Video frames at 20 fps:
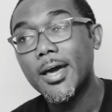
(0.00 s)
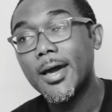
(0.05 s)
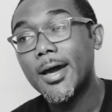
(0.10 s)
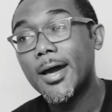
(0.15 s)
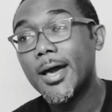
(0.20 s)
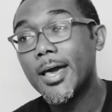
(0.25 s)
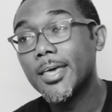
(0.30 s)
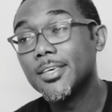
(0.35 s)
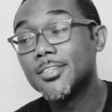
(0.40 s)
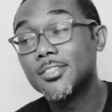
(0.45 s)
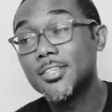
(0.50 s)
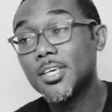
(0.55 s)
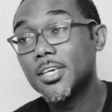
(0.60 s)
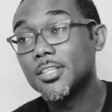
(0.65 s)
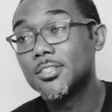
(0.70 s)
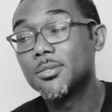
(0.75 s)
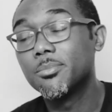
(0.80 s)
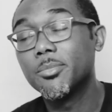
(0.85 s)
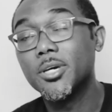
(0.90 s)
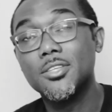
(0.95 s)
I say
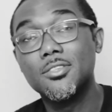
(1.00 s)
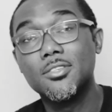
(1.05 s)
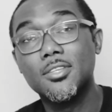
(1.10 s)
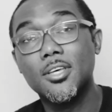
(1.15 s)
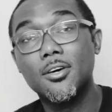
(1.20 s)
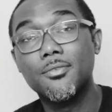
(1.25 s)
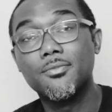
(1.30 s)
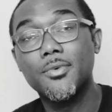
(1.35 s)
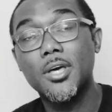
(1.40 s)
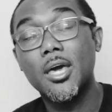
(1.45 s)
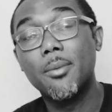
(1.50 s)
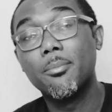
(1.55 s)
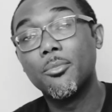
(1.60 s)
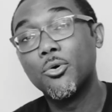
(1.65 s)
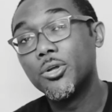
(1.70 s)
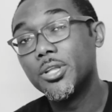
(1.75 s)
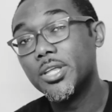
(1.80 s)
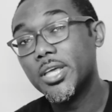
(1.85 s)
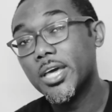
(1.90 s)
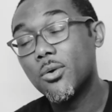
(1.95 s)
to myself, I'm
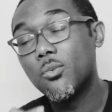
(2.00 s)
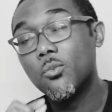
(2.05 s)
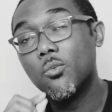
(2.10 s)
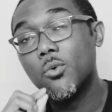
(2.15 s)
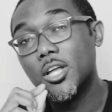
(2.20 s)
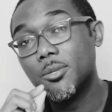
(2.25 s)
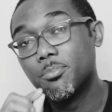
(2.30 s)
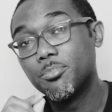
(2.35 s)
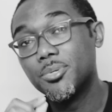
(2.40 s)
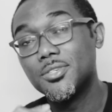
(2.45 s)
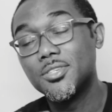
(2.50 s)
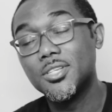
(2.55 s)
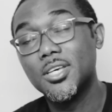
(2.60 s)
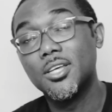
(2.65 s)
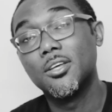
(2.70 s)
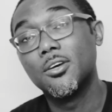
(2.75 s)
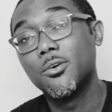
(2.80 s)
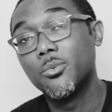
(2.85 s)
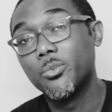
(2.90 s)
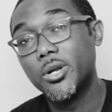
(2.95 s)
only at
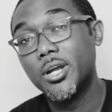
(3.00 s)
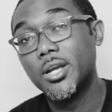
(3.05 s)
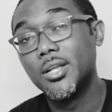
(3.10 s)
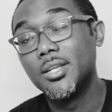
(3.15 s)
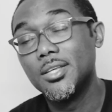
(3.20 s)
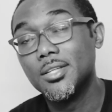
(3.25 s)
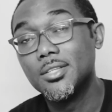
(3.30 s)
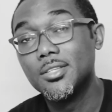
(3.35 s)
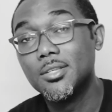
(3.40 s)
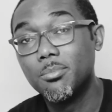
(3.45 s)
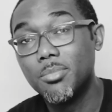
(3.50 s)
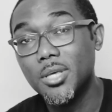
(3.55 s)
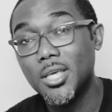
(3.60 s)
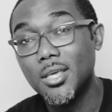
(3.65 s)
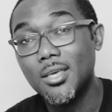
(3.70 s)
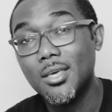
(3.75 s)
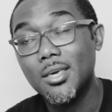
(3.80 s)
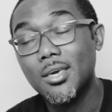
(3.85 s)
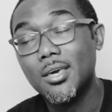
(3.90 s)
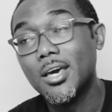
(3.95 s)
1% of where I need to
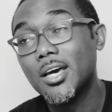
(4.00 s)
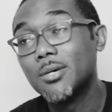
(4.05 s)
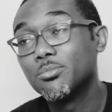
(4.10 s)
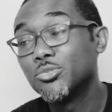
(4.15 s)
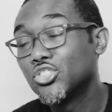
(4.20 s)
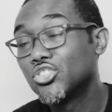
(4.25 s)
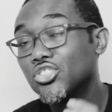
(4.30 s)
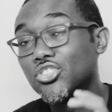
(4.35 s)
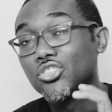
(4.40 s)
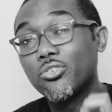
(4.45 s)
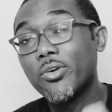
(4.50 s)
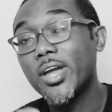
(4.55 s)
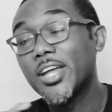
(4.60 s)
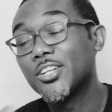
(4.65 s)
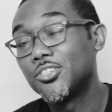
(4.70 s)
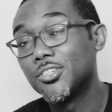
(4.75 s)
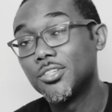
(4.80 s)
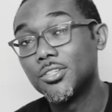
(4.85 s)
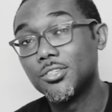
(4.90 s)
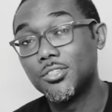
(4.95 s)
be. I'm just
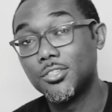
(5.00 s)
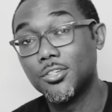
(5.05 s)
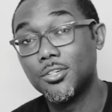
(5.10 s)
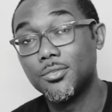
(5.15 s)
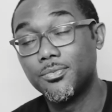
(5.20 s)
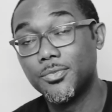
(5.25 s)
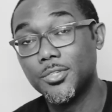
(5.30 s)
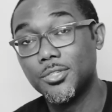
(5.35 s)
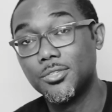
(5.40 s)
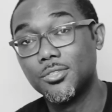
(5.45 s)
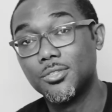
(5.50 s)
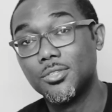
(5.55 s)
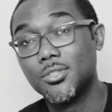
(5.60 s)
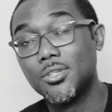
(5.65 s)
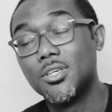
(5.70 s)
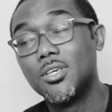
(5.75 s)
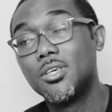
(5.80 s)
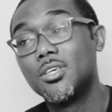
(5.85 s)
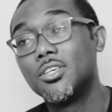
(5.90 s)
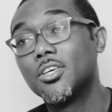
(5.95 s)
scratching the surface,
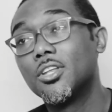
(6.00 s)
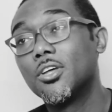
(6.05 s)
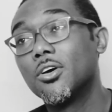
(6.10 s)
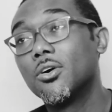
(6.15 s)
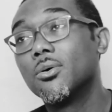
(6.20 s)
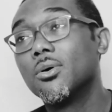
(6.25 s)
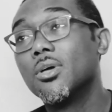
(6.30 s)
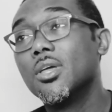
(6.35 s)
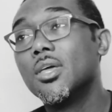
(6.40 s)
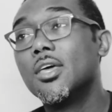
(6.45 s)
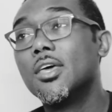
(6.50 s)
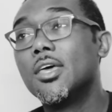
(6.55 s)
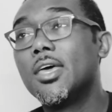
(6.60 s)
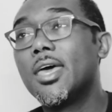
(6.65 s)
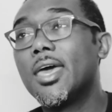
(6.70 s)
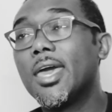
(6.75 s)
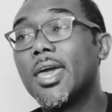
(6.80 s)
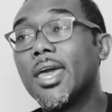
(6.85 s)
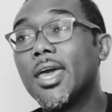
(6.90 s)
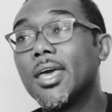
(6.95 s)
you know.
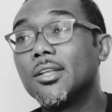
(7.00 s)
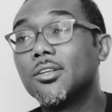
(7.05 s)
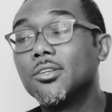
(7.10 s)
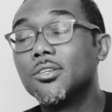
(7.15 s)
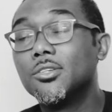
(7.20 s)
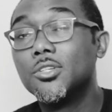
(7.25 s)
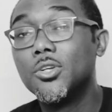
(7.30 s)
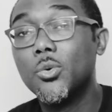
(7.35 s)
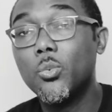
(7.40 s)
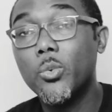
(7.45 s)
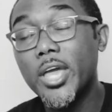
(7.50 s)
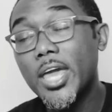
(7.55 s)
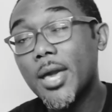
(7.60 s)
And the way